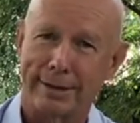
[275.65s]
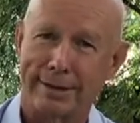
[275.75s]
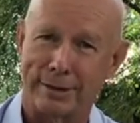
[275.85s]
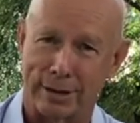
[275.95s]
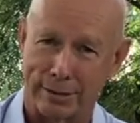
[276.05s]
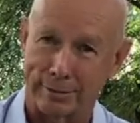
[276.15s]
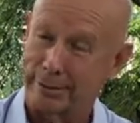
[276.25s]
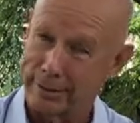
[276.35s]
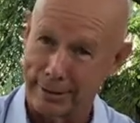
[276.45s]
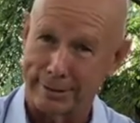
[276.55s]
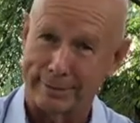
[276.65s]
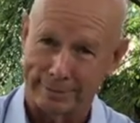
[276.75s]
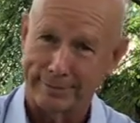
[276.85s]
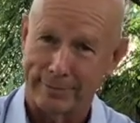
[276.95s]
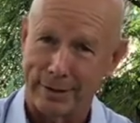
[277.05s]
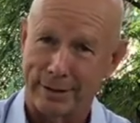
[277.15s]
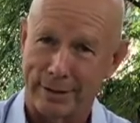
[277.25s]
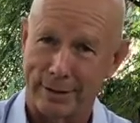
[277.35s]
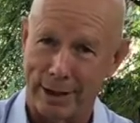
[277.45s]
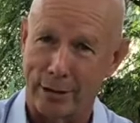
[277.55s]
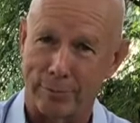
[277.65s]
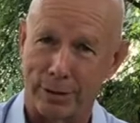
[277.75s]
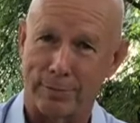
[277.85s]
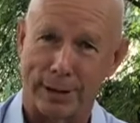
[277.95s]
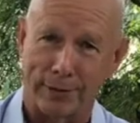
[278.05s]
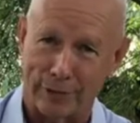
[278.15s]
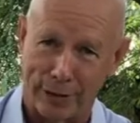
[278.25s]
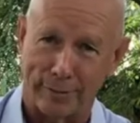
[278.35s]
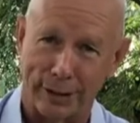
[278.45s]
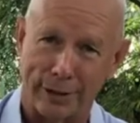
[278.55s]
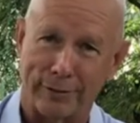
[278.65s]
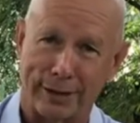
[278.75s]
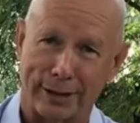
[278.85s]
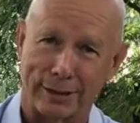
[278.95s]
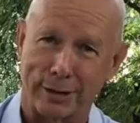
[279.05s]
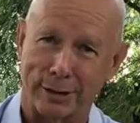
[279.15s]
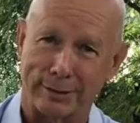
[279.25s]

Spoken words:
so I know a bit about farming in the valley too.